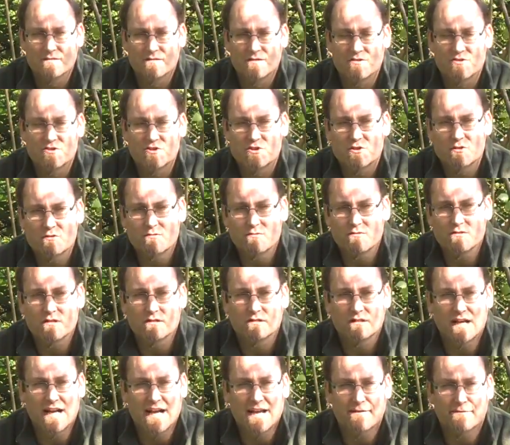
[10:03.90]
to choose
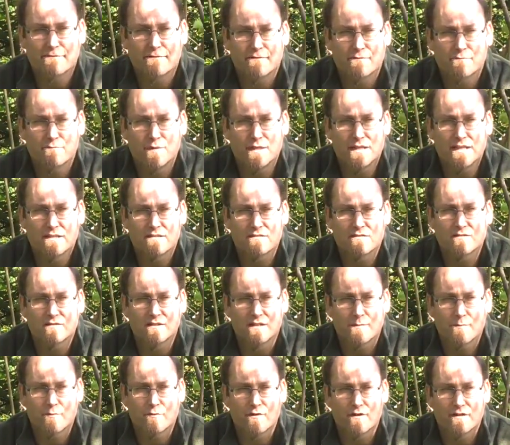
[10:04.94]
a life of being
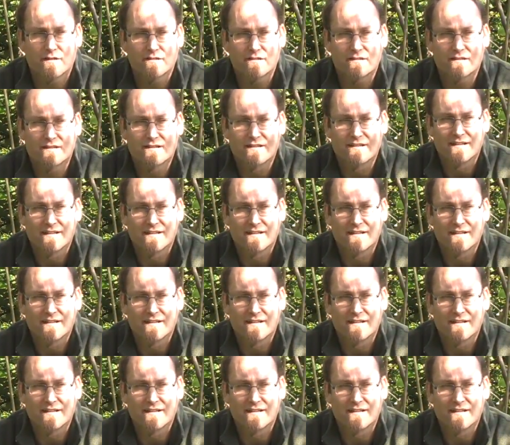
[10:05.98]
deliberate